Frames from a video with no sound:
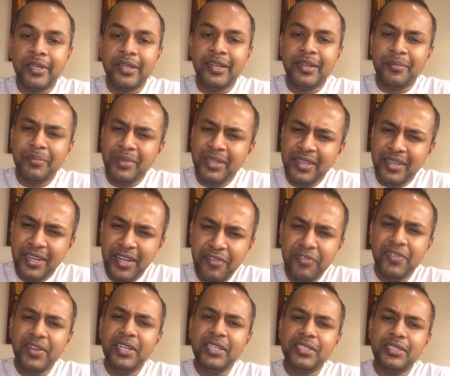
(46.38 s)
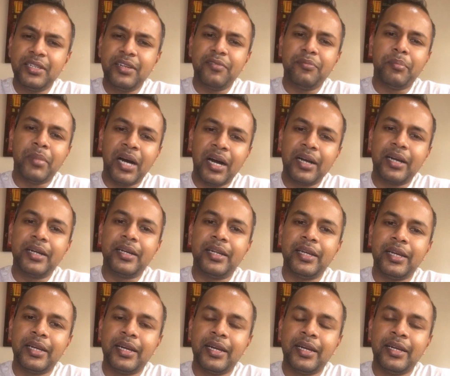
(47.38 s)
The definition of
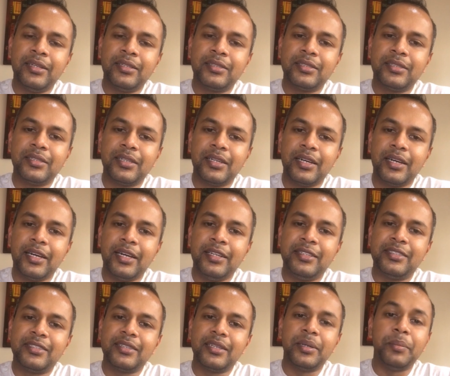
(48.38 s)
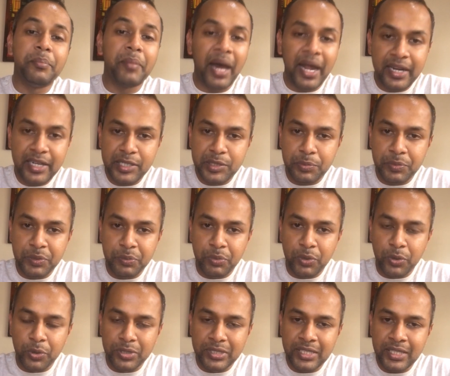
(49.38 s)
marketing is it's a
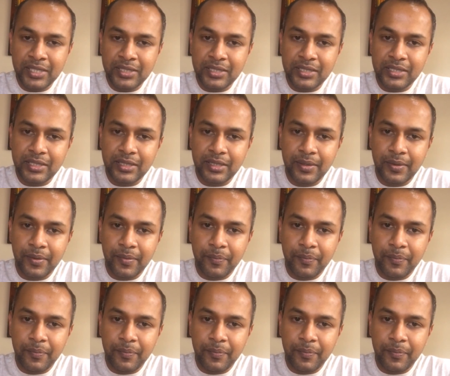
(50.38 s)
management process